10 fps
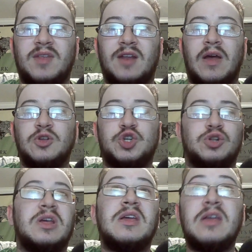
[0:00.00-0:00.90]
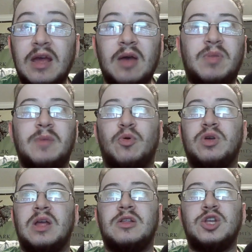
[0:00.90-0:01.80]
and eventually people
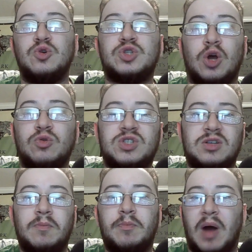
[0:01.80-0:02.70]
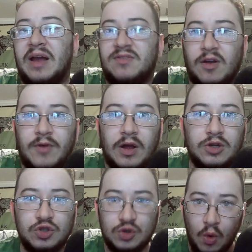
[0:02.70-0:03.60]
can use those to buy stuff on their
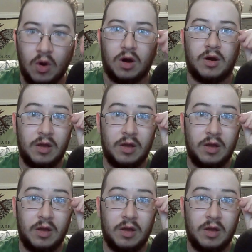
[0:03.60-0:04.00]
store.